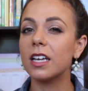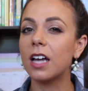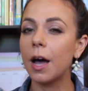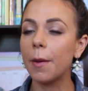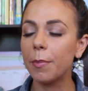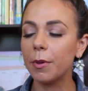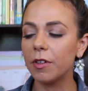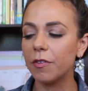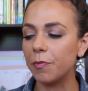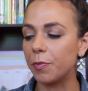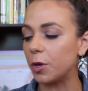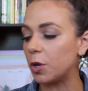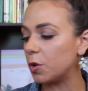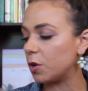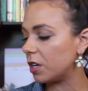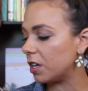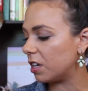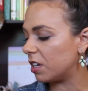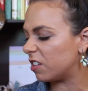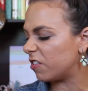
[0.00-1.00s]
a couple of
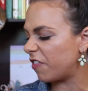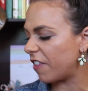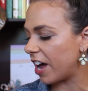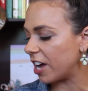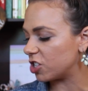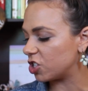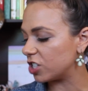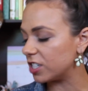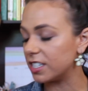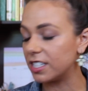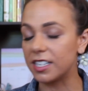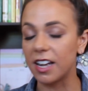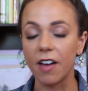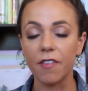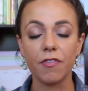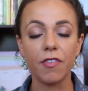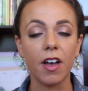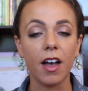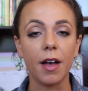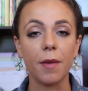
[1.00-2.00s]
beauty and fashion
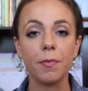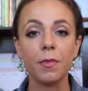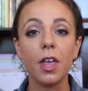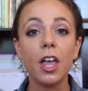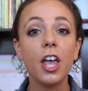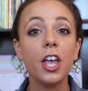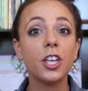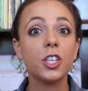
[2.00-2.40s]
stuff, um,